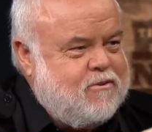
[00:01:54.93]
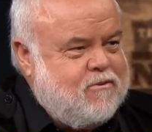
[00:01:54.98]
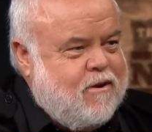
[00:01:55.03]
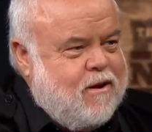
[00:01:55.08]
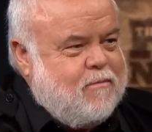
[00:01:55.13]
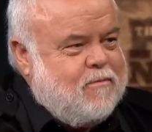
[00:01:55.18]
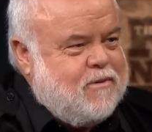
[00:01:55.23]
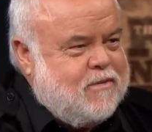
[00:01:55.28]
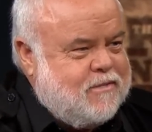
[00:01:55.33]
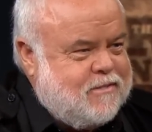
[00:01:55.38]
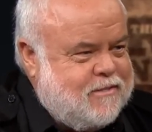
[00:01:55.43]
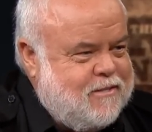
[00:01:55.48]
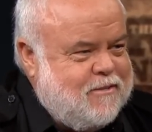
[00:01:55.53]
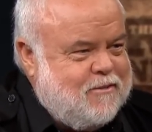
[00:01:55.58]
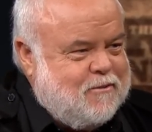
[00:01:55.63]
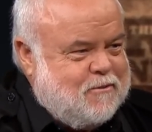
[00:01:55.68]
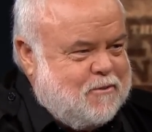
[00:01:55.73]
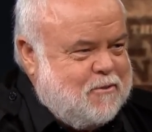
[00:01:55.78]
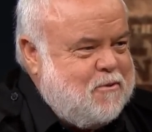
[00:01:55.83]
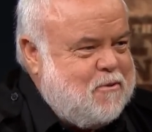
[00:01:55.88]
So I'm going to
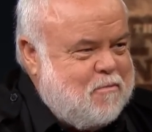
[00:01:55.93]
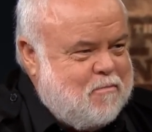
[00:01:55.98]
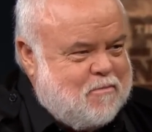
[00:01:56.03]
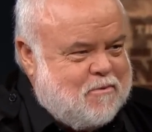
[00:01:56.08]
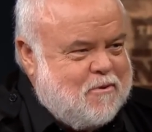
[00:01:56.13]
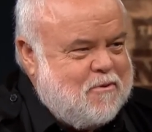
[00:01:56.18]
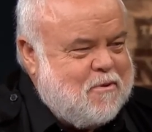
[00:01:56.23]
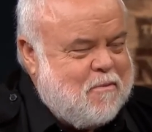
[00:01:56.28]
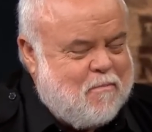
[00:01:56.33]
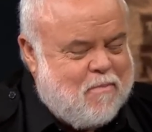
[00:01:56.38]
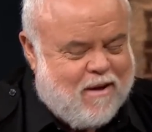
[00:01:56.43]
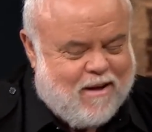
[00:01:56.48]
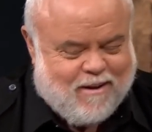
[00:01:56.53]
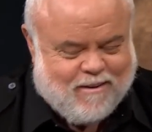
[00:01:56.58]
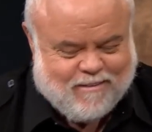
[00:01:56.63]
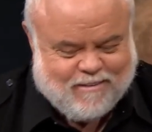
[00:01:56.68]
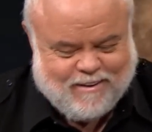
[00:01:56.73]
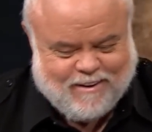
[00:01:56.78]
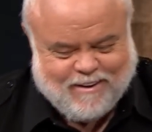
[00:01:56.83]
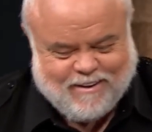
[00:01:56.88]
still do the, do the
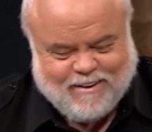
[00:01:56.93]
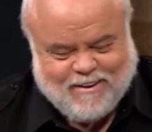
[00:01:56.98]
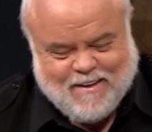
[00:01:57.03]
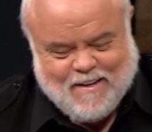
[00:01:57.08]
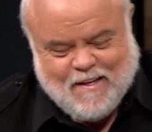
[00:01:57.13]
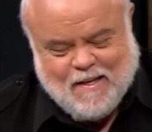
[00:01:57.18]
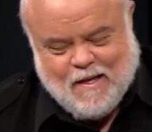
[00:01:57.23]
pound here.